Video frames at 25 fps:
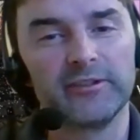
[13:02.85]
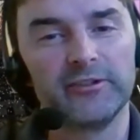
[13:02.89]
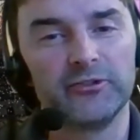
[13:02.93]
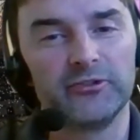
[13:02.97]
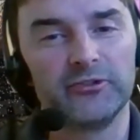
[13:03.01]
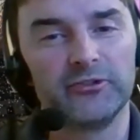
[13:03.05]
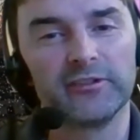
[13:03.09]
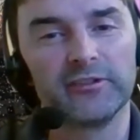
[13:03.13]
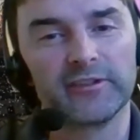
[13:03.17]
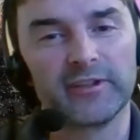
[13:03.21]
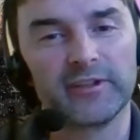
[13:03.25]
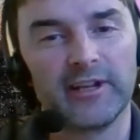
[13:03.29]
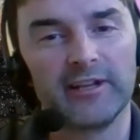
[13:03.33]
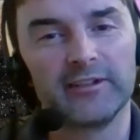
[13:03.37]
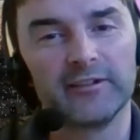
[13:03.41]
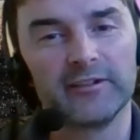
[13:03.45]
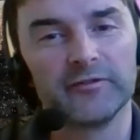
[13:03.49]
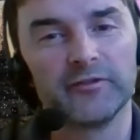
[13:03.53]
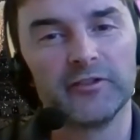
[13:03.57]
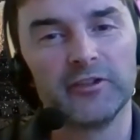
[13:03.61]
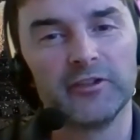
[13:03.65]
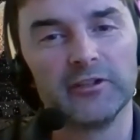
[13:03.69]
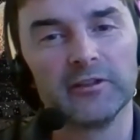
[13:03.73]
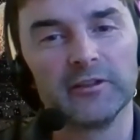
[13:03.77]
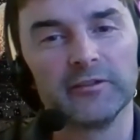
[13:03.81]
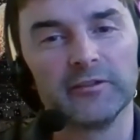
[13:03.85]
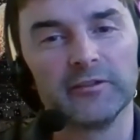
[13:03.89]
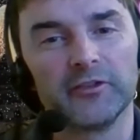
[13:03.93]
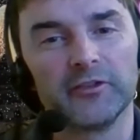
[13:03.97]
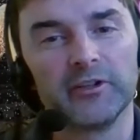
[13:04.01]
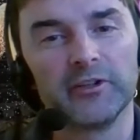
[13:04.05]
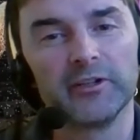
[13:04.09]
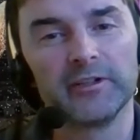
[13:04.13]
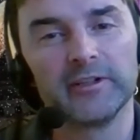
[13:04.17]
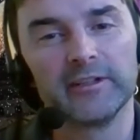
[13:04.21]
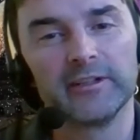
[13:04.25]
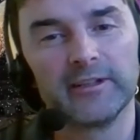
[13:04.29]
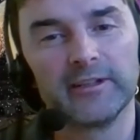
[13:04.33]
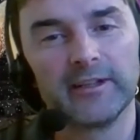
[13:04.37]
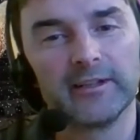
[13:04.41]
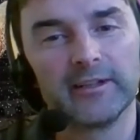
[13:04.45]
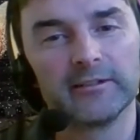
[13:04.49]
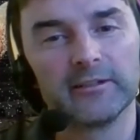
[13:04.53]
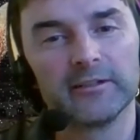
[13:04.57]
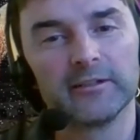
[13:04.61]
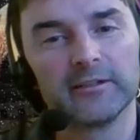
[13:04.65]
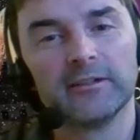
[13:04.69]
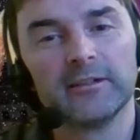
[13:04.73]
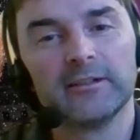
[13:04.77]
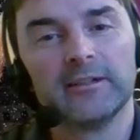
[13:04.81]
You just get a feel it, and then